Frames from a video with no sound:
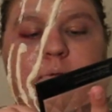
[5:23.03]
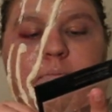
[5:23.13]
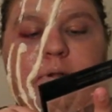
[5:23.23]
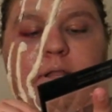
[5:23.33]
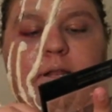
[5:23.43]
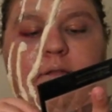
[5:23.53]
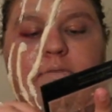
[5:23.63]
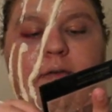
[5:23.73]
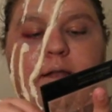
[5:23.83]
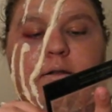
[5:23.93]
I'll put a little
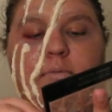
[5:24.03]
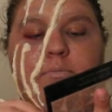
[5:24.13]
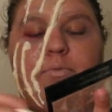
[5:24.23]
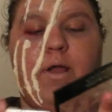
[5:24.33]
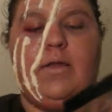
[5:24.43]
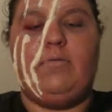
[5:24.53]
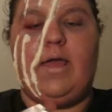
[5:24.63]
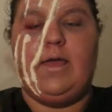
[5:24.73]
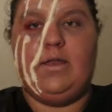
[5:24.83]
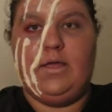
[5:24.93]
of that bright
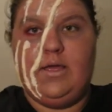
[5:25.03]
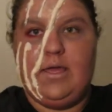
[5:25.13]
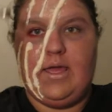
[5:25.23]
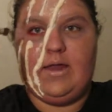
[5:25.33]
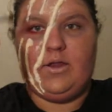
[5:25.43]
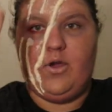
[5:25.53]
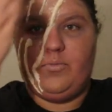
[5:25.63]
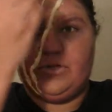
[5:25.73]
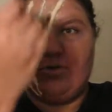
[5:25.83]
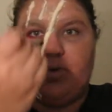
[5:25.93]
red and go
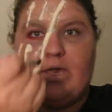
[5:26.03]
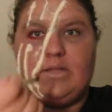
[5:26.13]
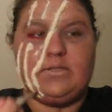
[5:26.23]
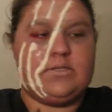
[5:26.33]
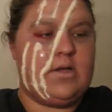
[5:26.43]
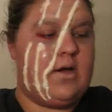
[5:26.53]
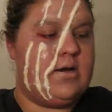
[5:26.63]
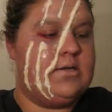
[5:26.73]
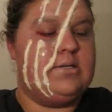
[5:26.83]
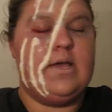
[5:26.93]
between the
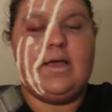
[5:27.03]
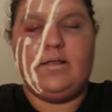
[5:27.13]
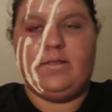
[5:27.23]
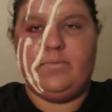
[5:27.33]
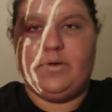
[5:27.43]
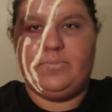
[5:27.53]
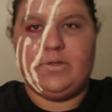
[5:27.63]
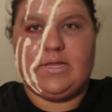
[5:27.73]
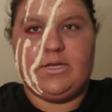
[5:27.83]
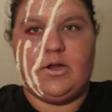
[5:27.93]
scars, and then I'm going to
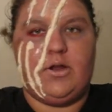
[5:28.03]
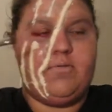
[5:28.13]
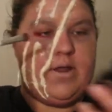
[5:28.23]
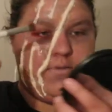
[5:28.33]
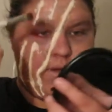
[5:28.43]
put that darker red